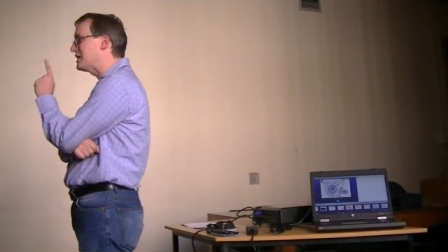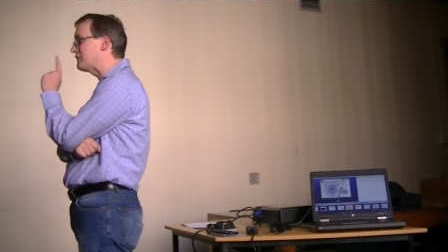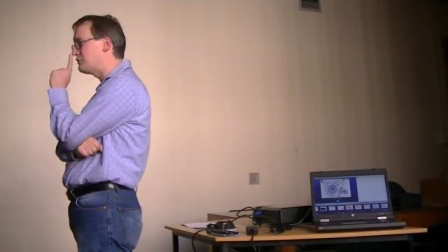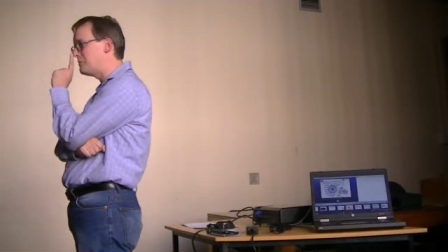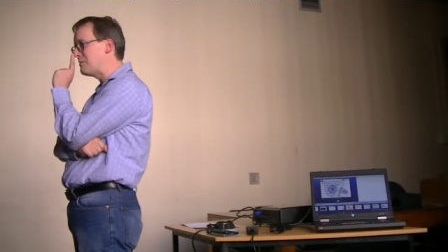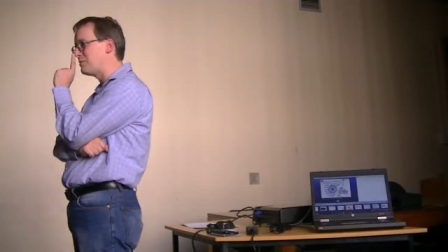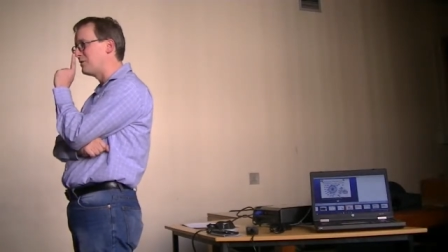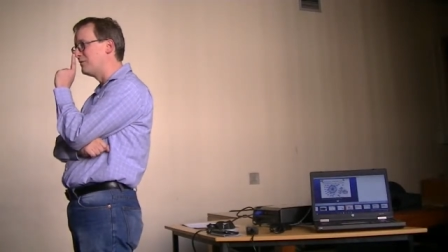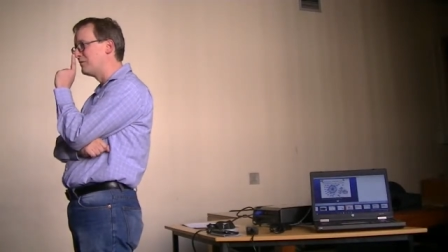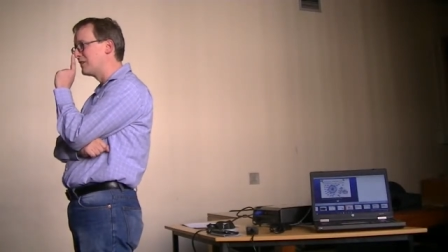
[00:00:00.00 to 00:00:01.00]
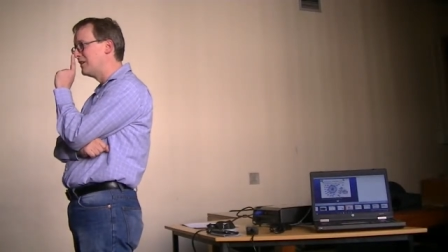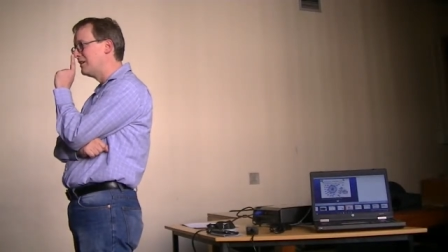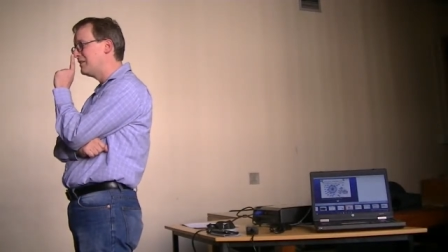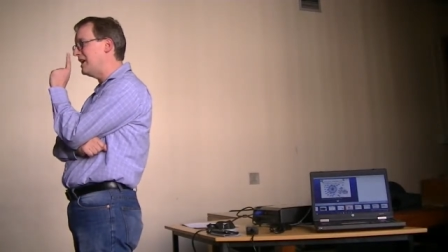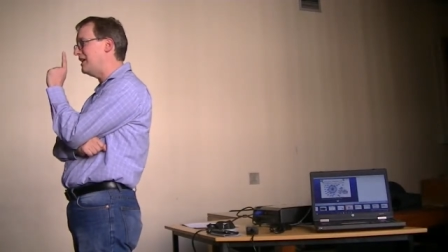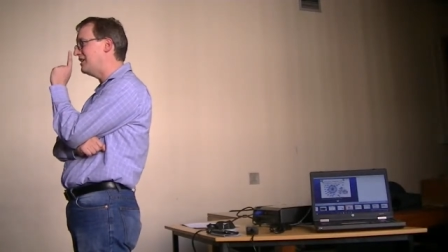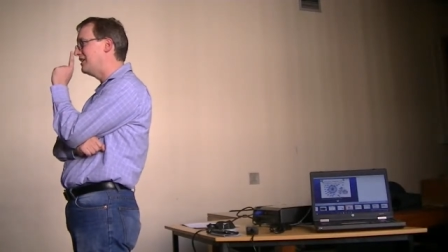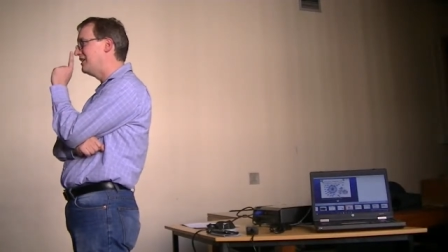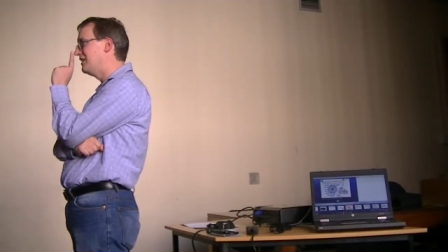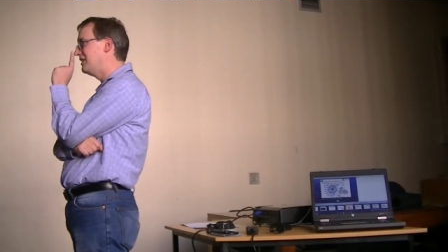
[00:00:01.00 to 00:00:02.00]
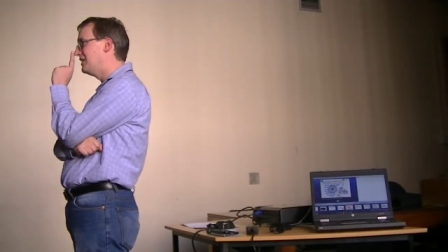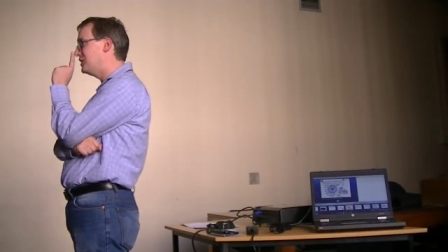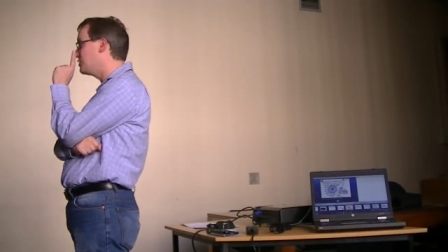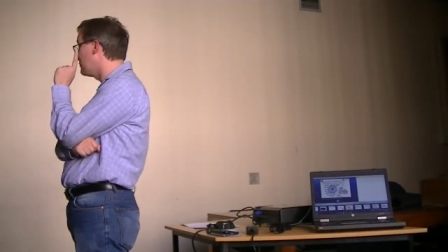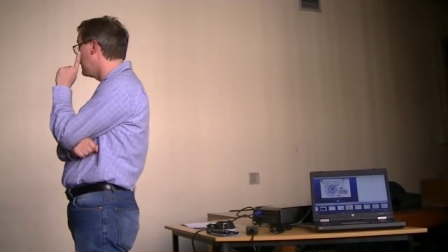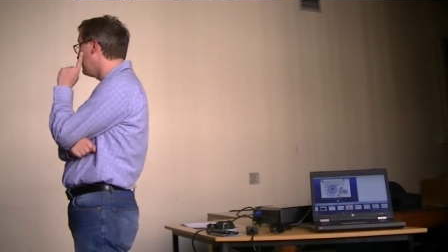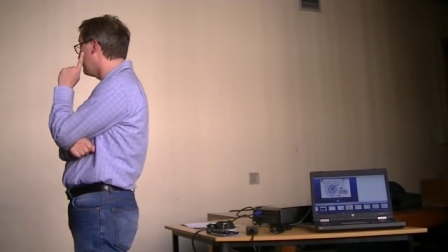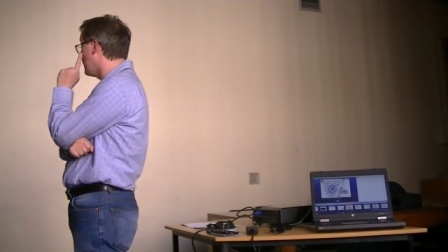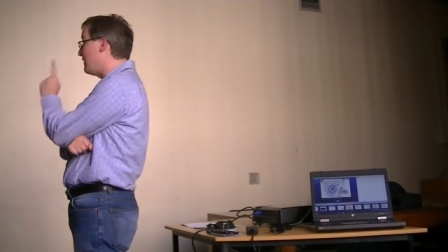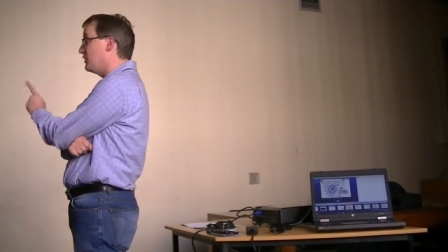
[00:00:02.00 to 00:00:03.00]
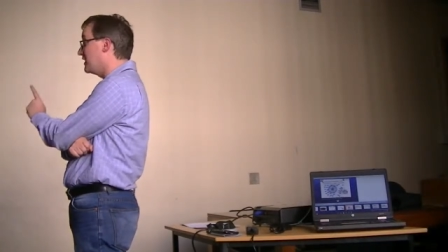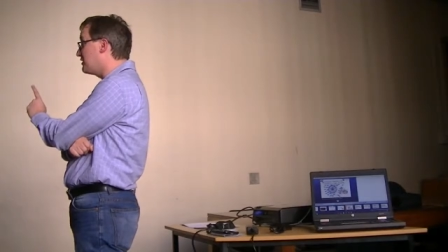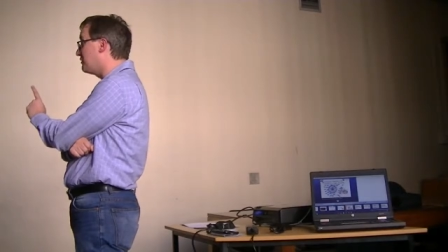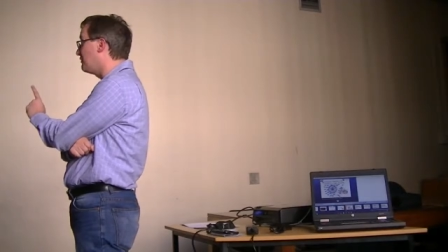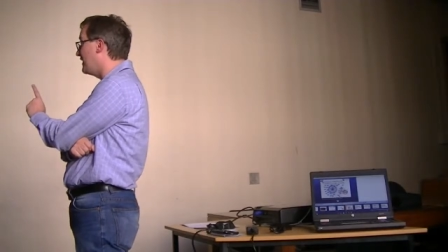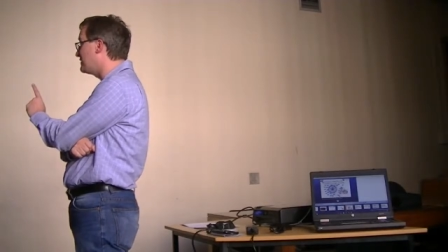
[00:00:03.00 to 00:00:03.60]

have to remember that it took me forever to get through grad